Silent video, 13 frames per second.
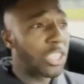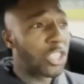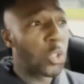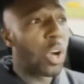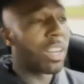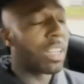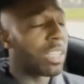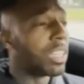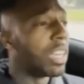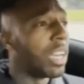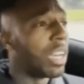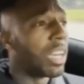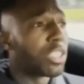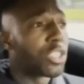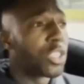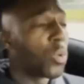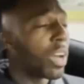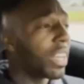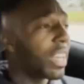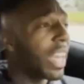
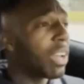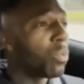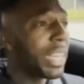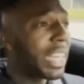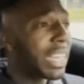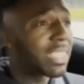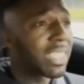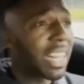200K weeks.